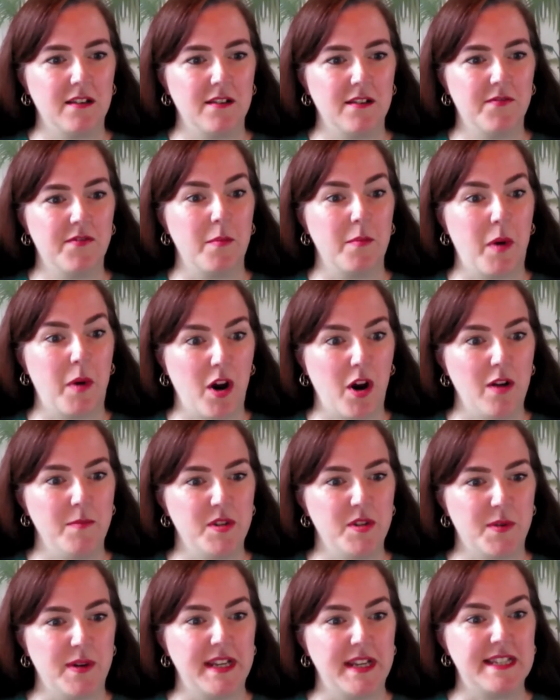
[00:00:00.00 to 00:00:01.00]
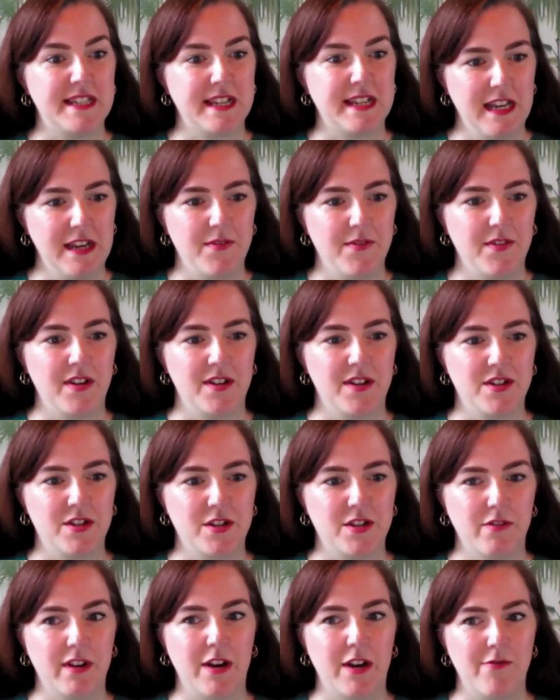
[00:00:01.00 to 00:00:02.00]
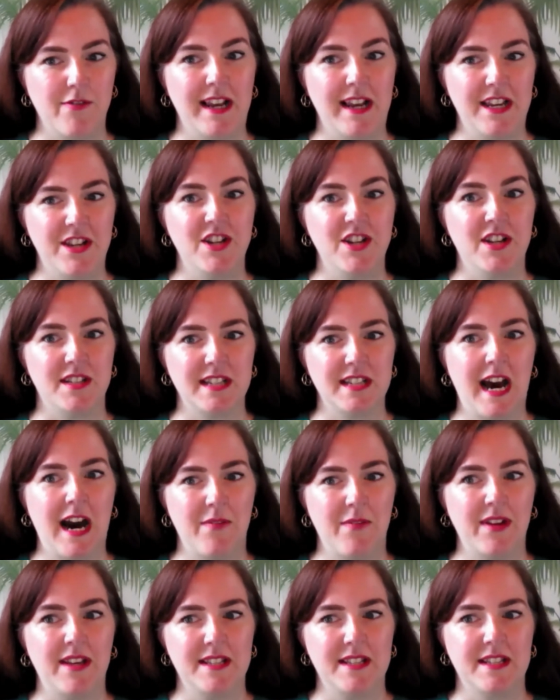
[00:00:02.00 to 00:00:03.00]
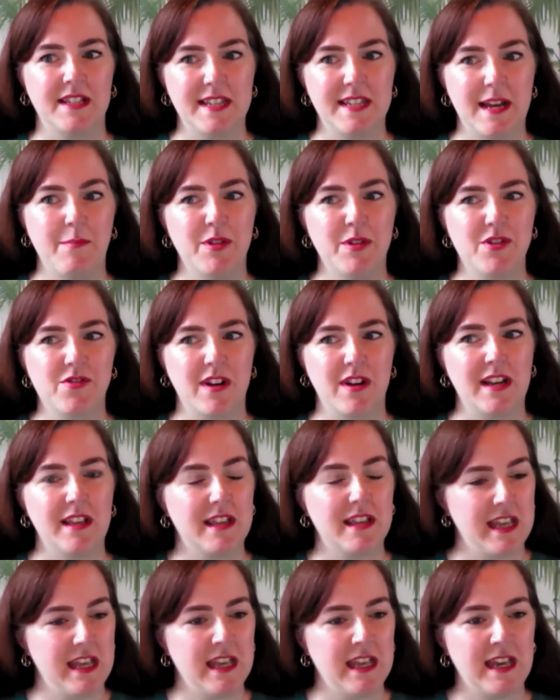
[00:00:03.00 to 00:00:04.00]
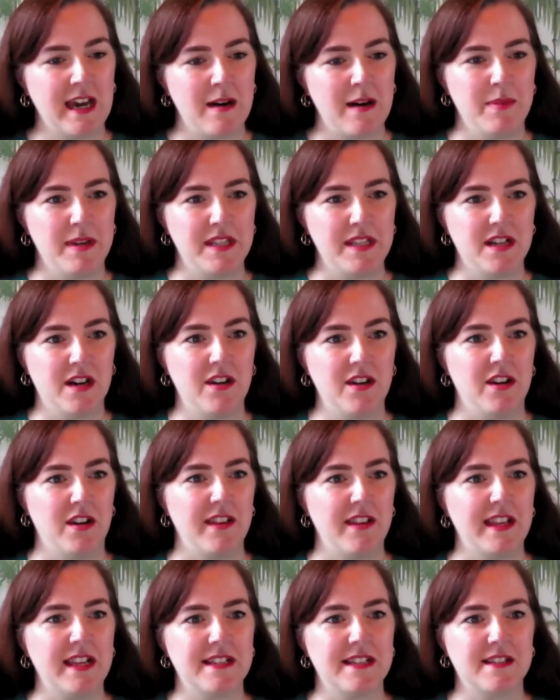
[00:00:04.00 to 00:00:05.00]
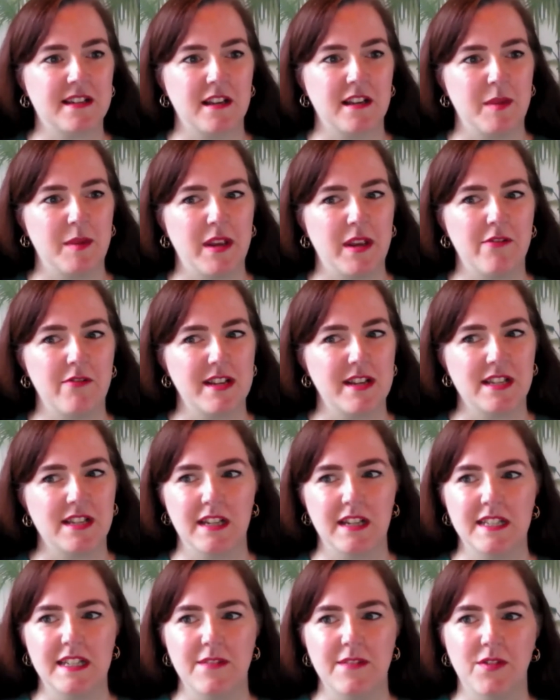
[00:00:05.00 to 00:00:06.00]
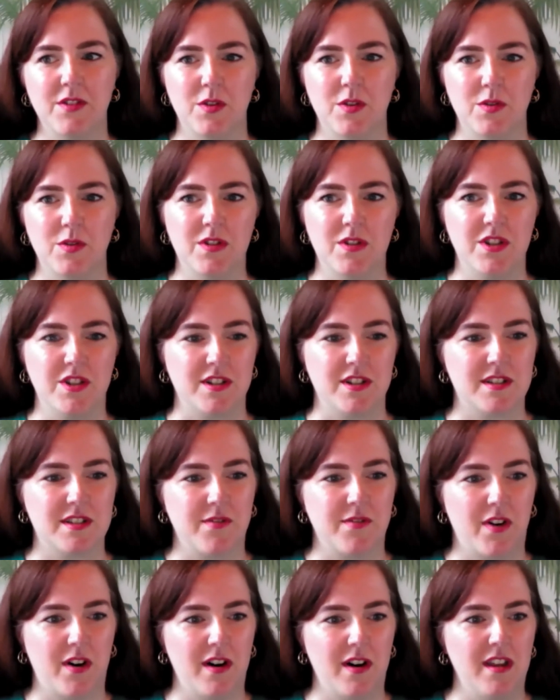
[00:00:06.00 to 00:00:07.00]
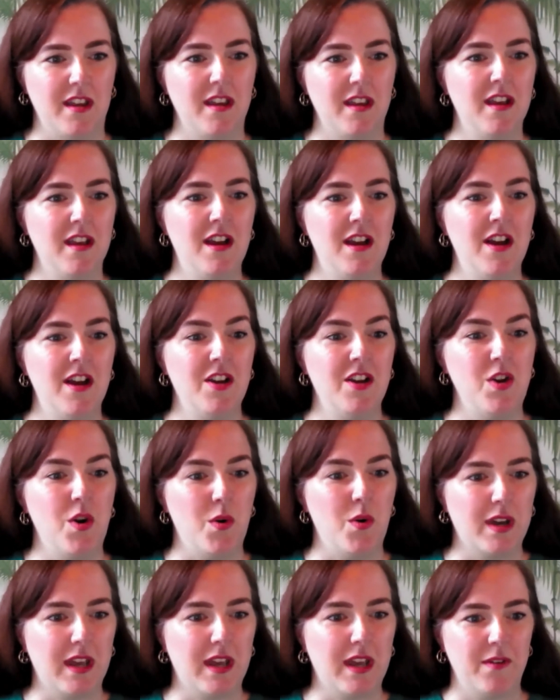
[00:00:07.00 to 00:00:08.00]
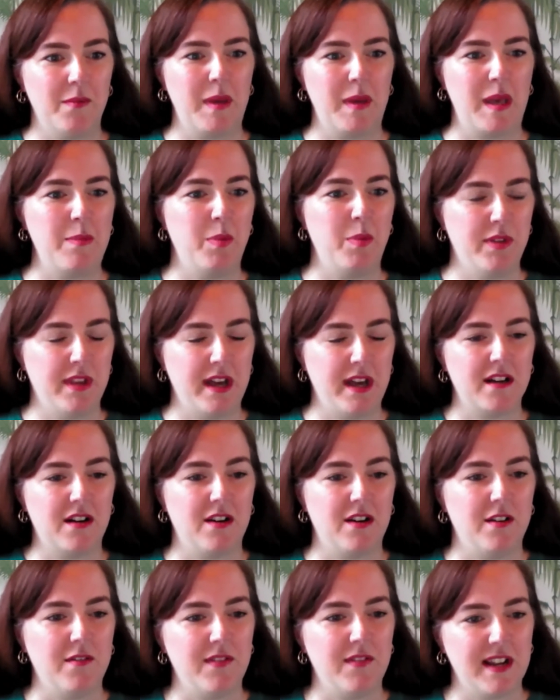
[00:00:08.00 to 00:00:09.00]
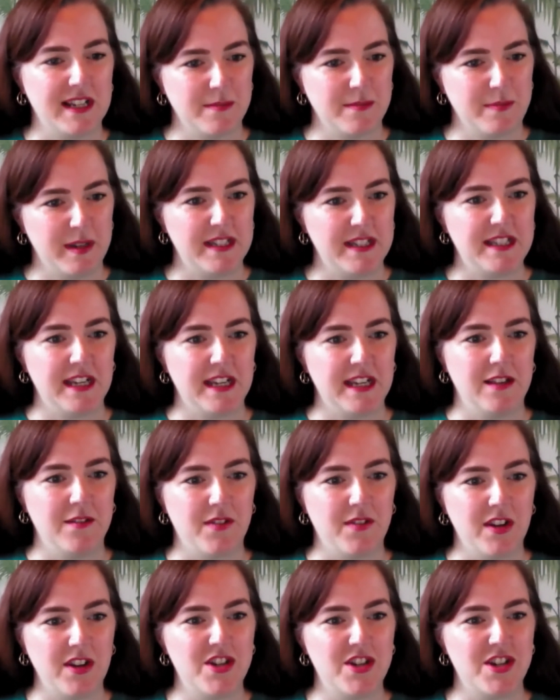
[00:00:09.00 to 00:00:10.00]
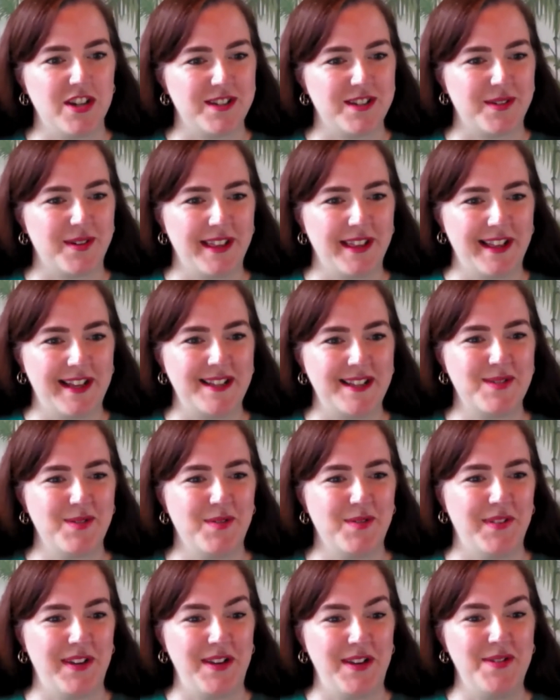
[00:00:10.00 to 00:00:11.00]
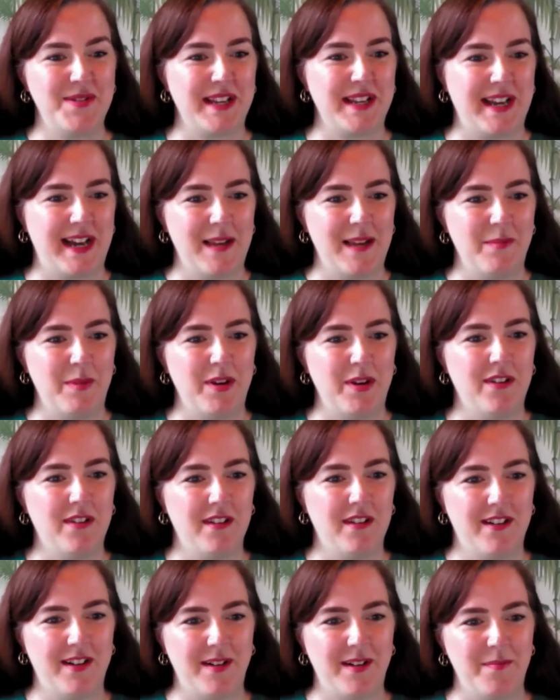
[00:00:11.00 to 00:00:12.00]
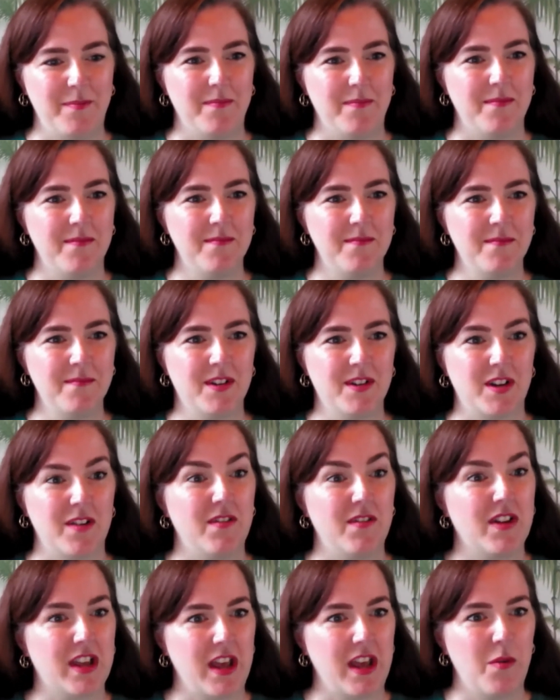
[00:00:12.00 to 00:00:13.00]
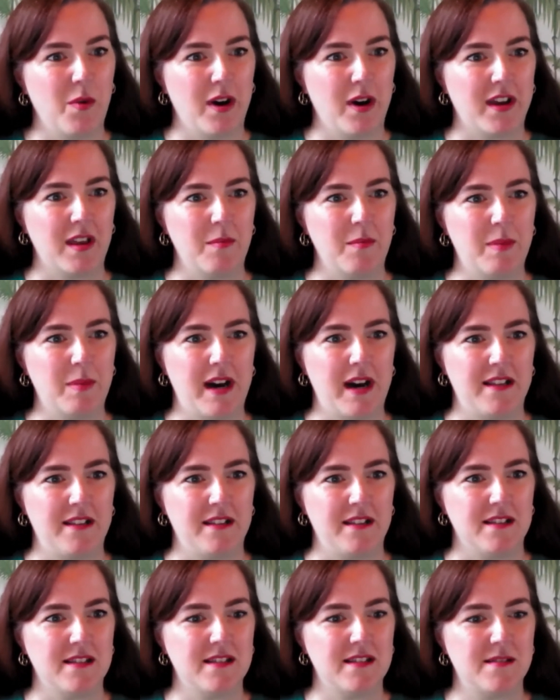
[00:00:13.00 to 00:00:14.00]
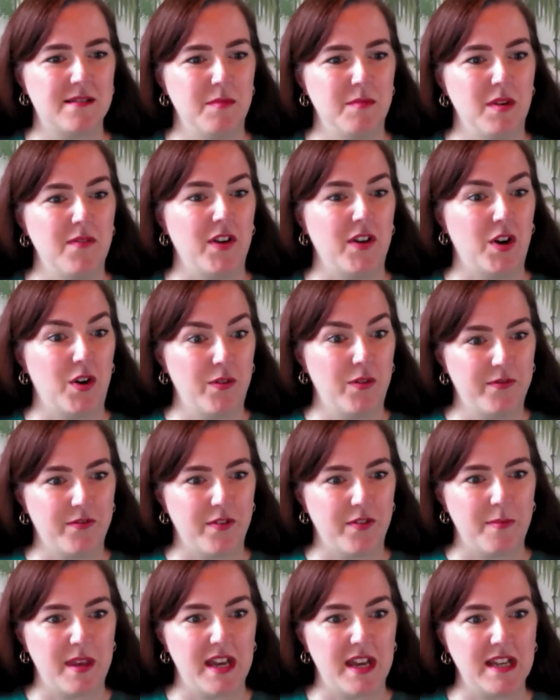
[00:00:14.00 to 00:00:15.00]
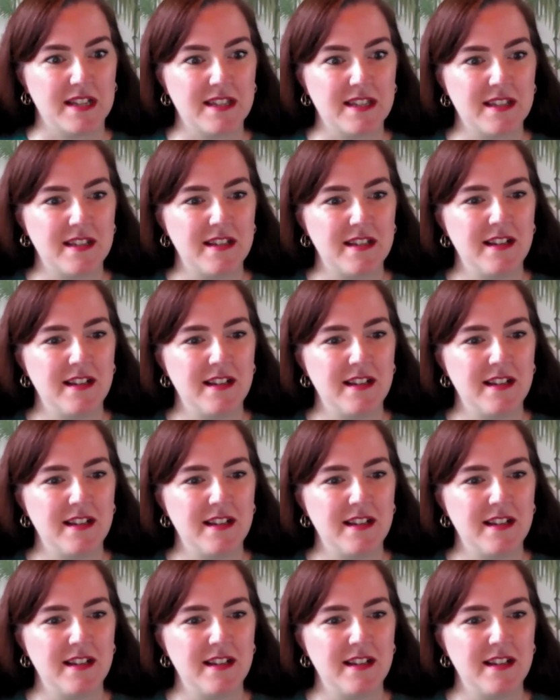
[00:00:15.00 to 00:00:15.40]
from home to any significant degree are really just having to demonstrate that it can be done. And I think it's going to be increasingly difficult to justify not giving people that kind of flexibility in the future. So I think that's sort of an interesting element, kind of looking at working patterns moving on from this.